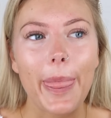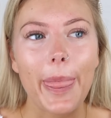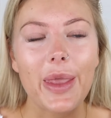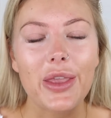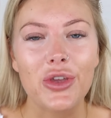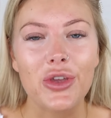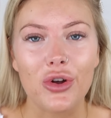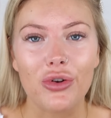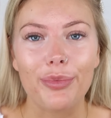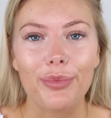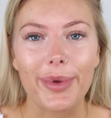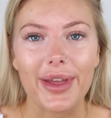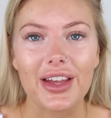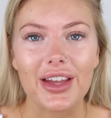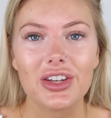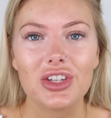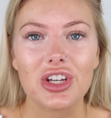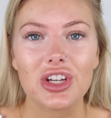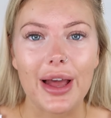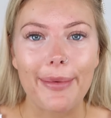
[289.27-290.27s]
you're a
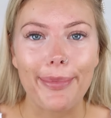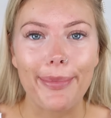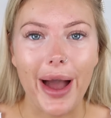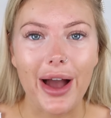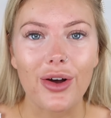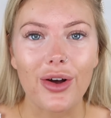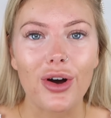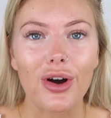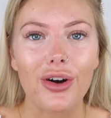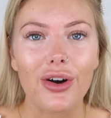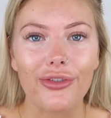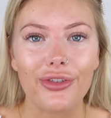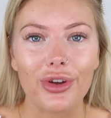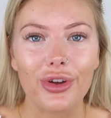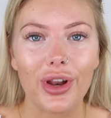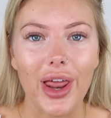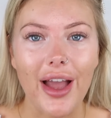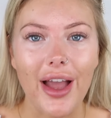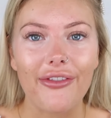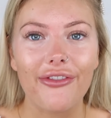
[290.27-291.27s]
bitch, like back off,
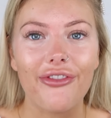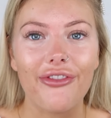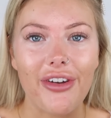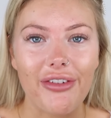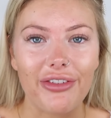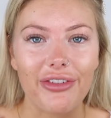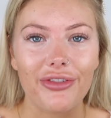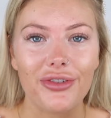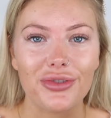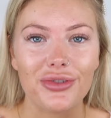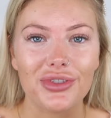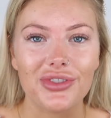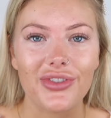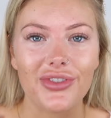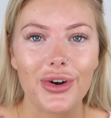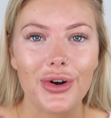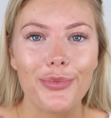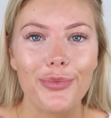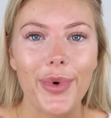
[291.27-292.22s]
you're like very forceful.